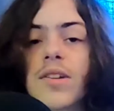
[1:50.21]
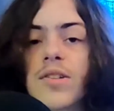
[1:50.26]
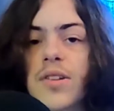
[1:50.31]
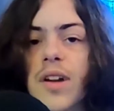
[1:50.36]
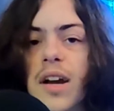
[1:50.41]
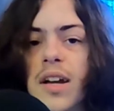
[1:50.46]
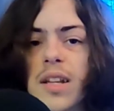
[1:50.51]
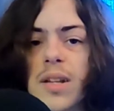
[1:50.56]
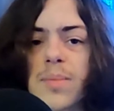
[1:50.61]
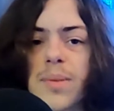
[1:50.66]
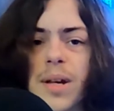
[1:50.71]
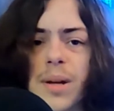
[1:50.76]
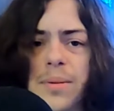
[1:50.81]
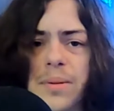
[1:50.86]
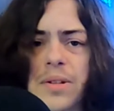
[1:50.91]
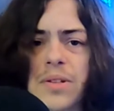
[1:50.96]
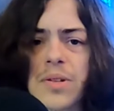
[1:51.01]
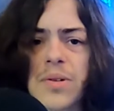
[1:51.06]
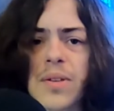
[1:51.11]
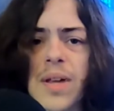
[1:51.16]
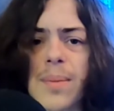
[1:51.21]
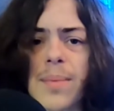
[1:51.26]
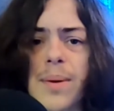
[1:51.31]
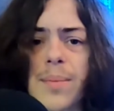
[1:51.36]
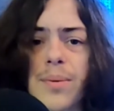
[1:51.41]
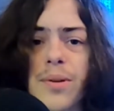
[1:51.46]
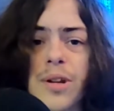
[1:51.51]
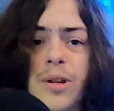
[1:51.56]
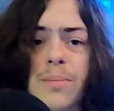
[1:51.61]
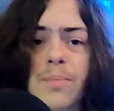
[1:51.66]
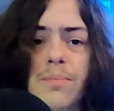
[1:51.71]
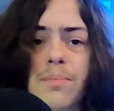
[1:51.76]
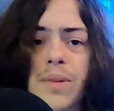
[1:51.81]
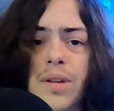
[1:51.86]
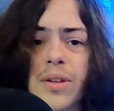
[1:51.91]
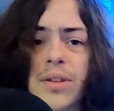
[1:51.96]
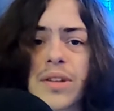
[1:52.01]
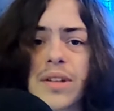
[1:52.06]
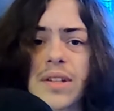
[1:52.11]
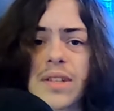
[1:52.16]
you're not going to be able to do that by putting
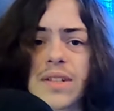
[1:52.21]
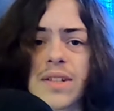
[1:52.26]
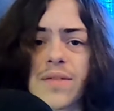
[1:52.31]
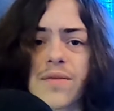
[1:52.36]
millions